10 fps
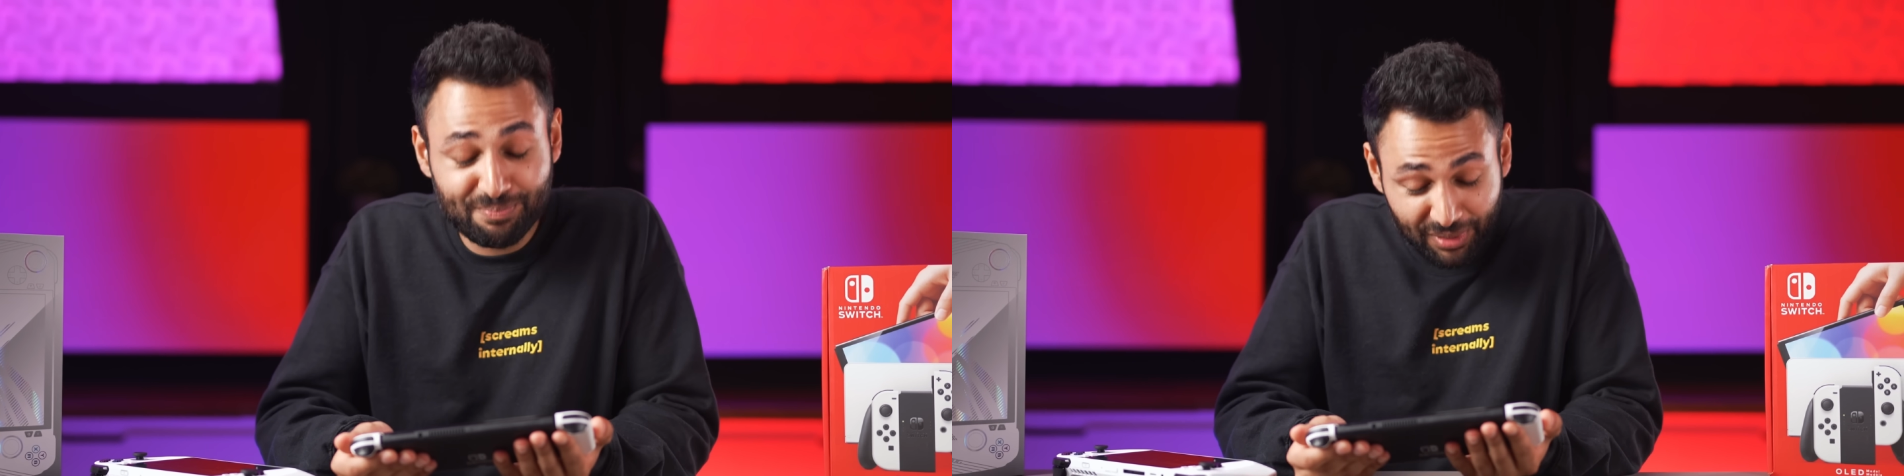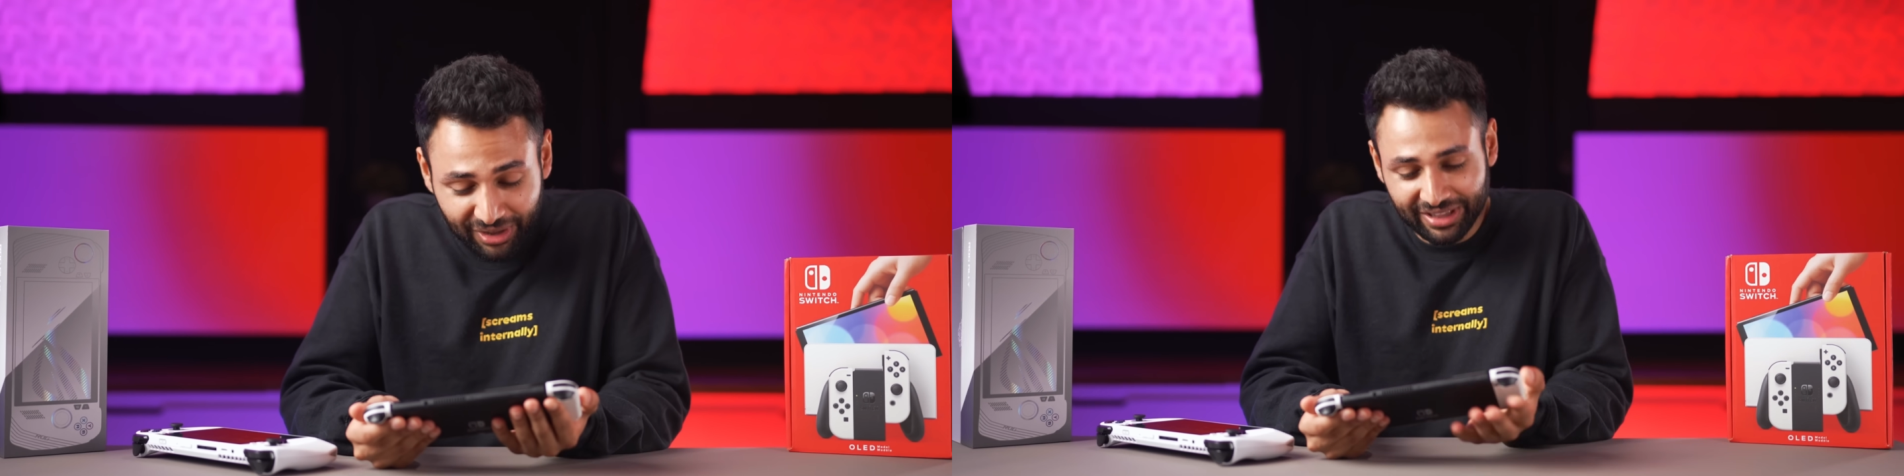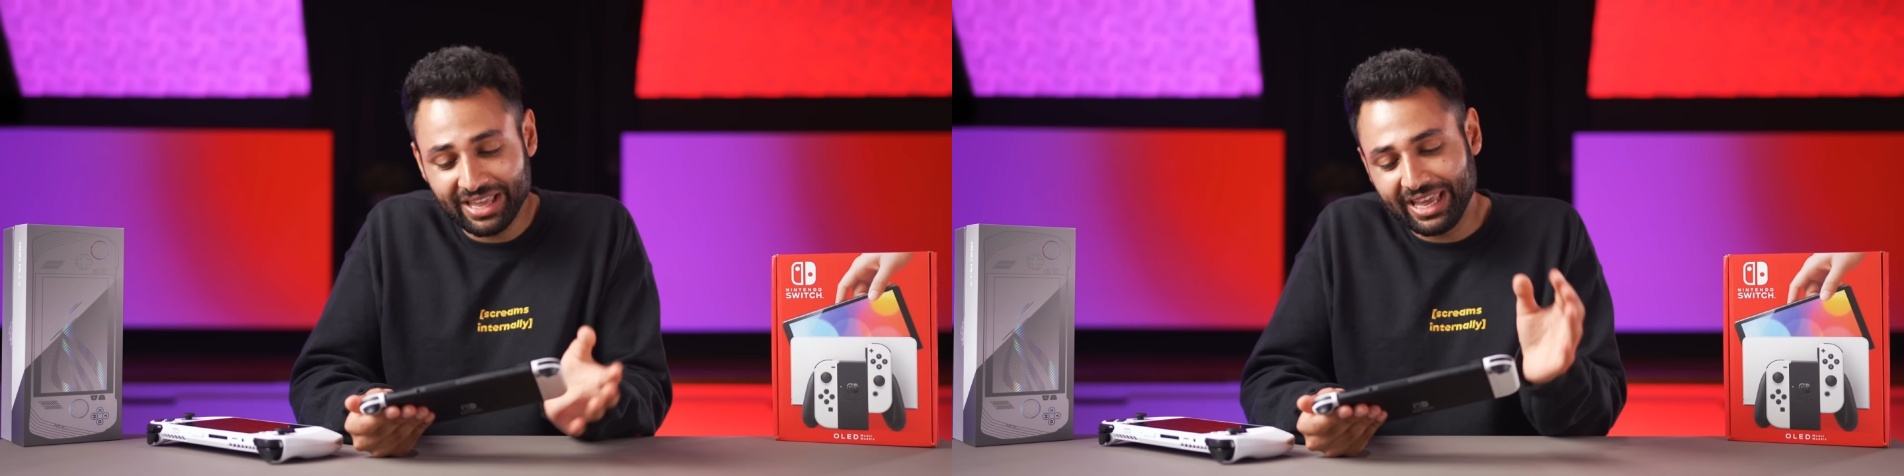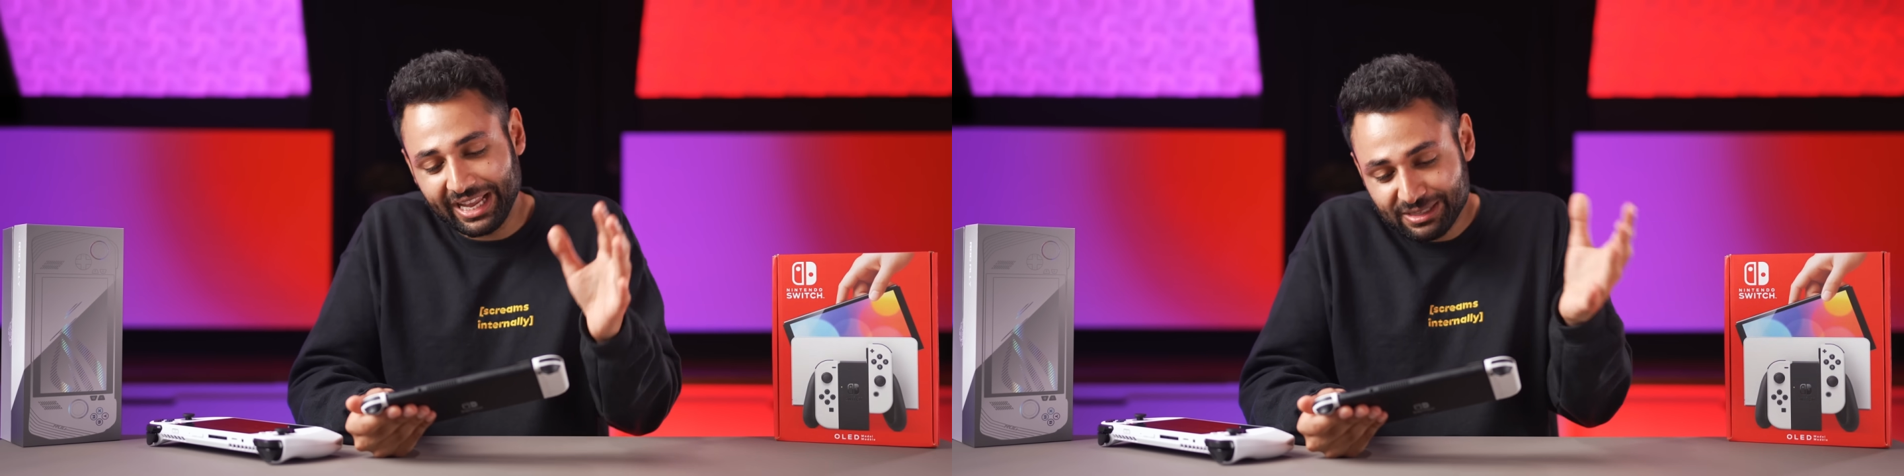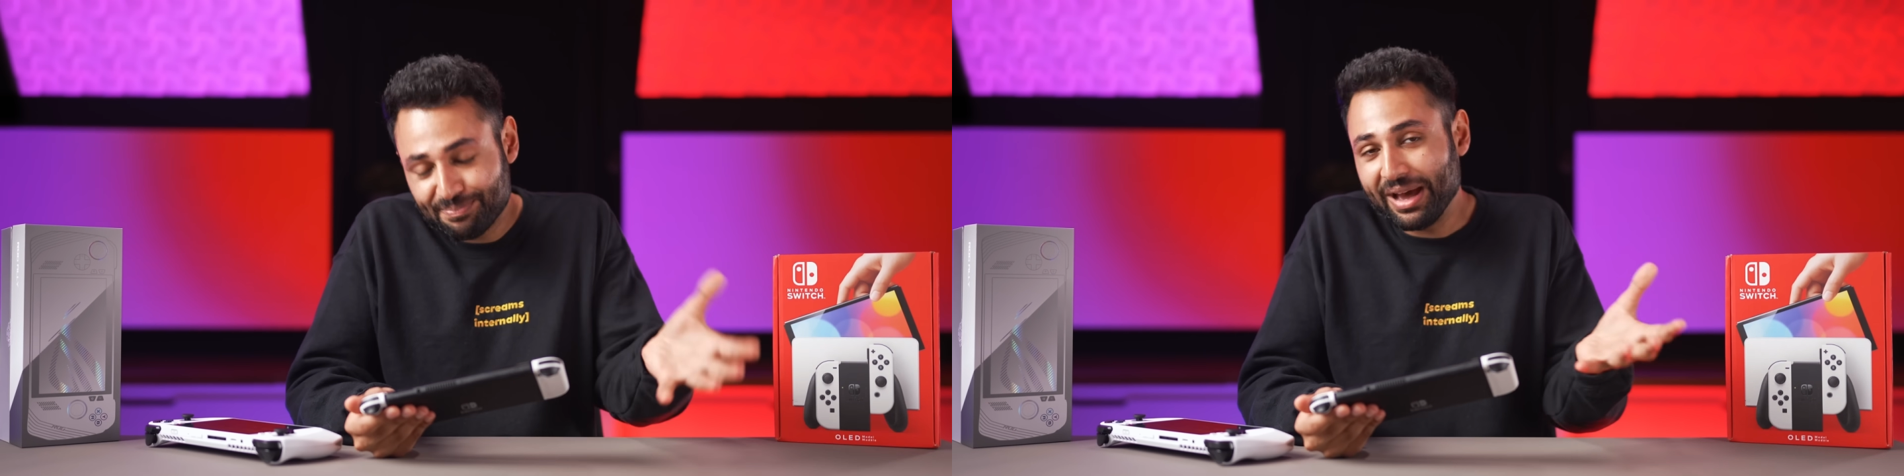but
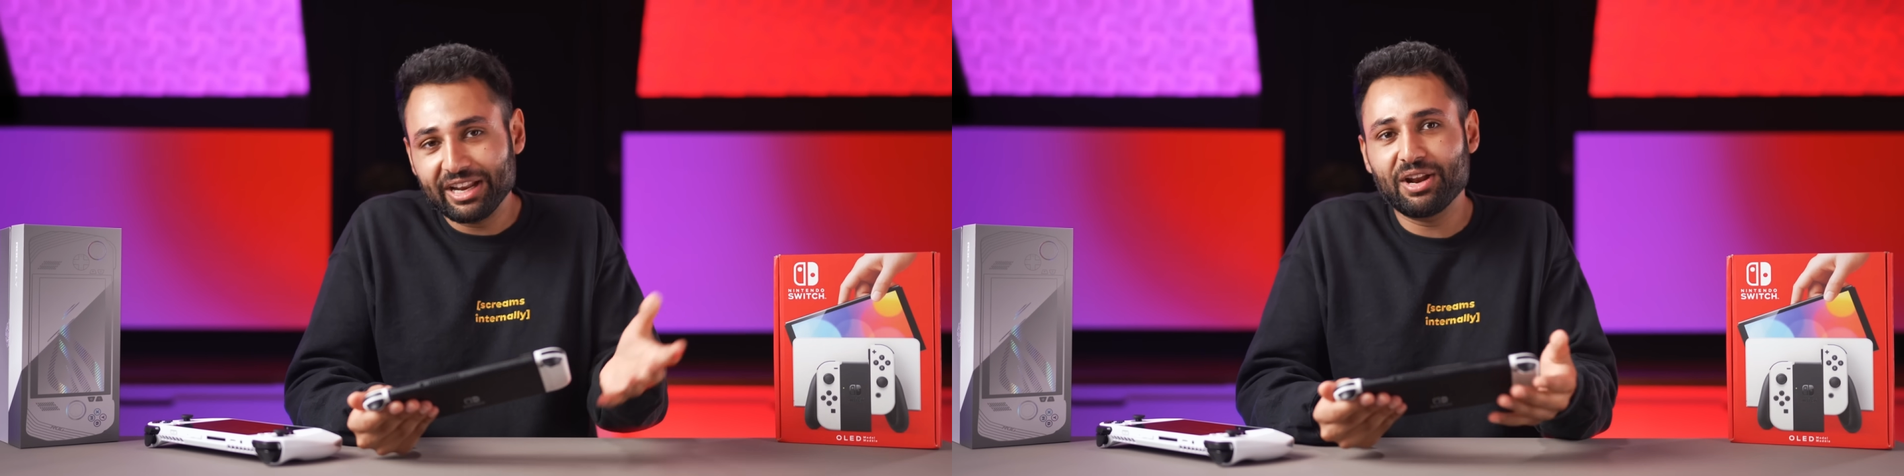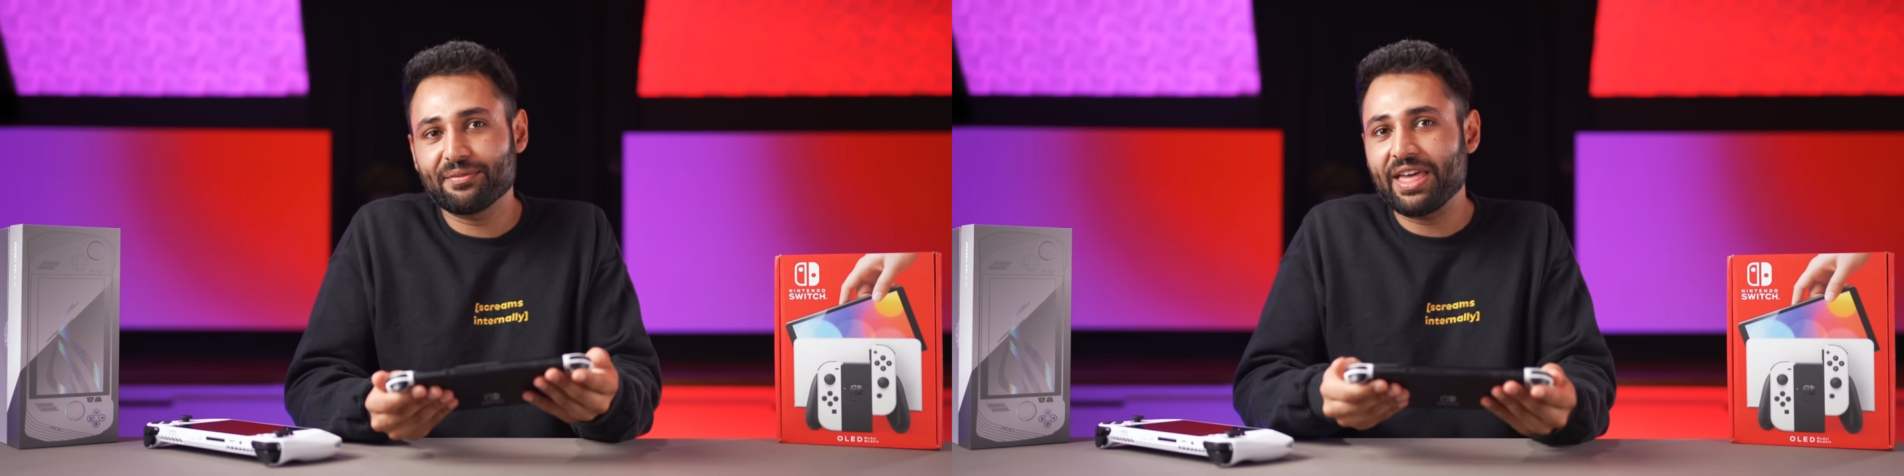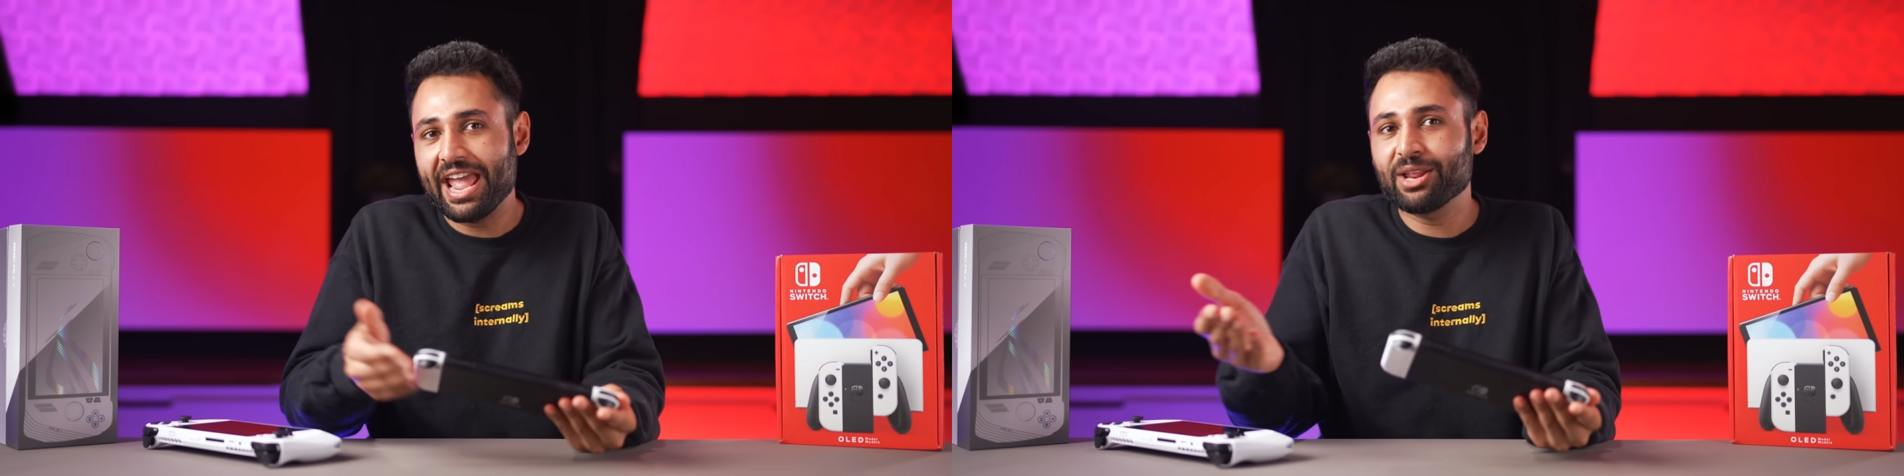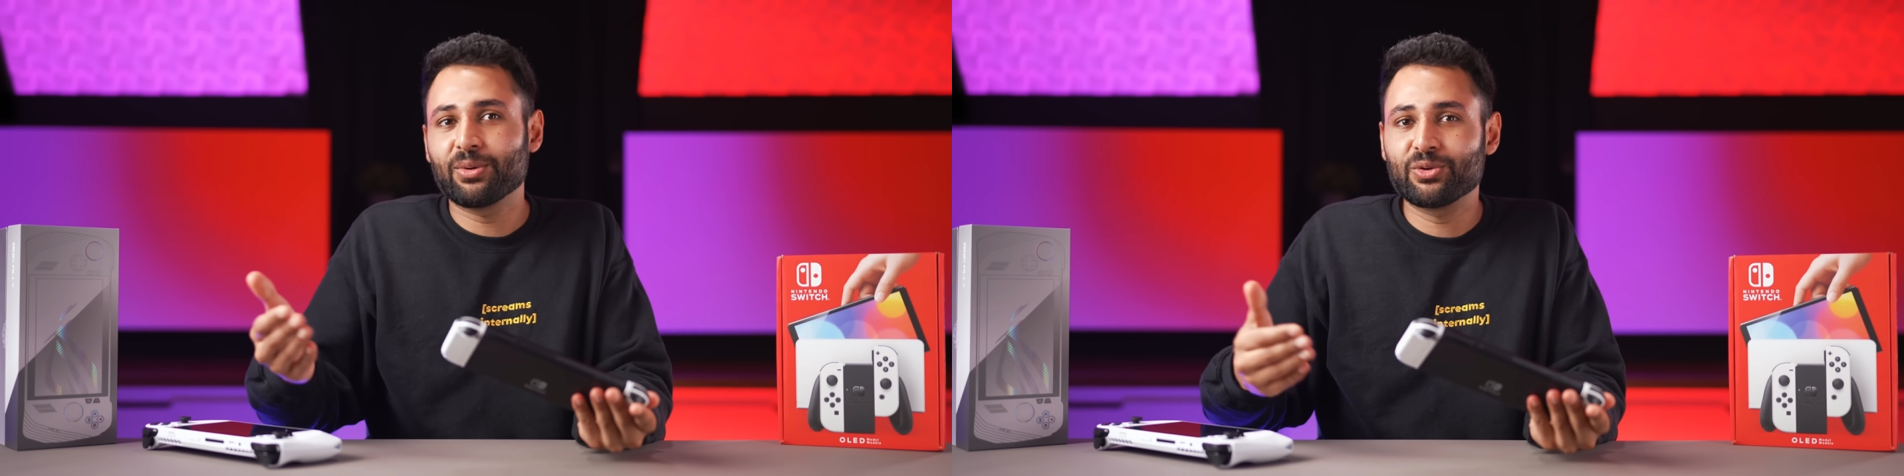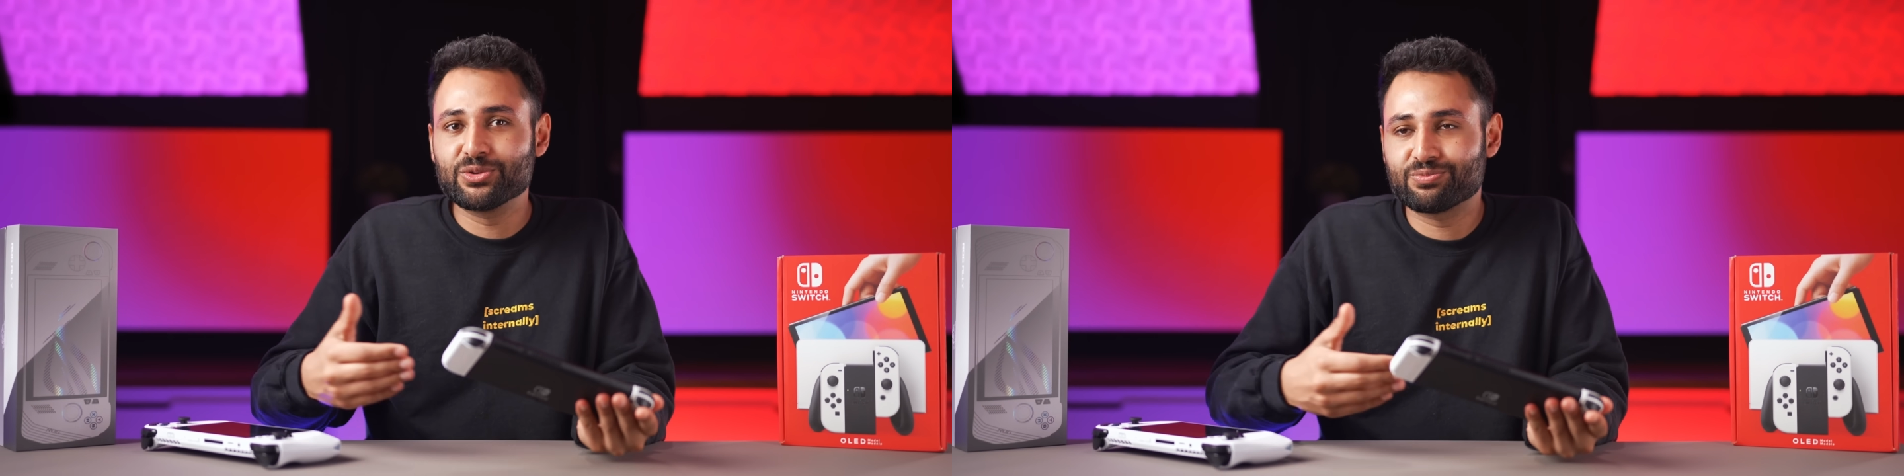it's bad enough that
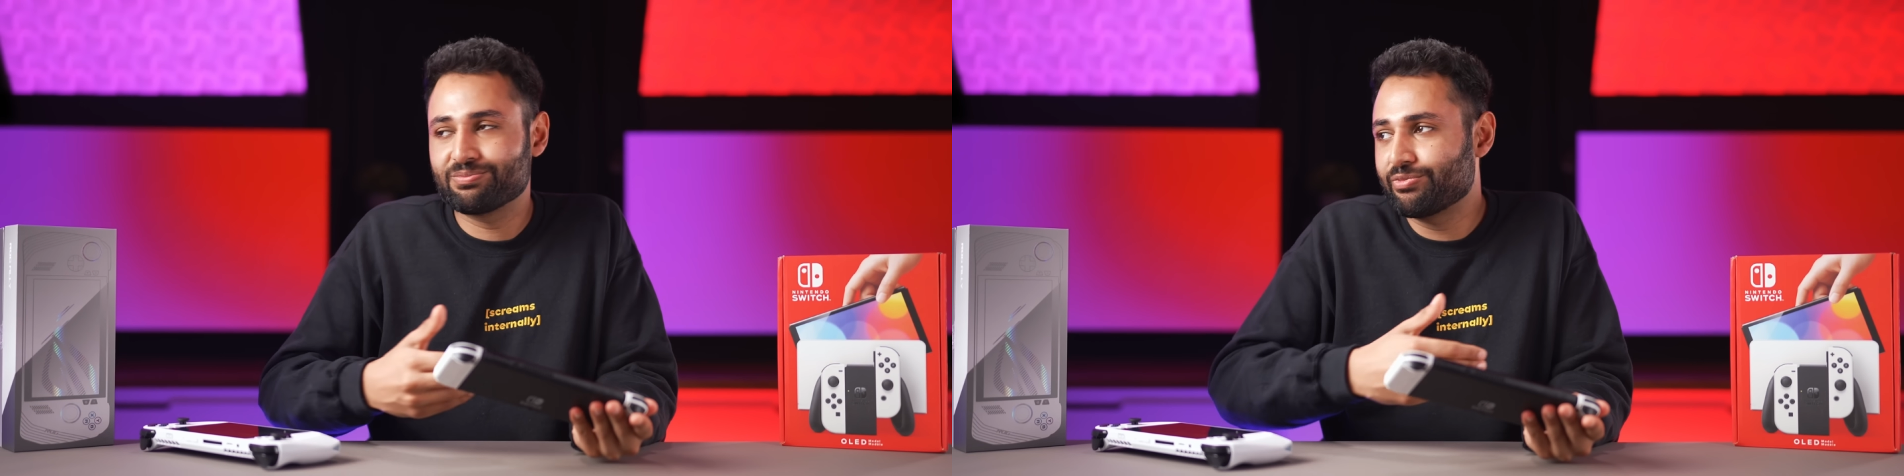anyone who's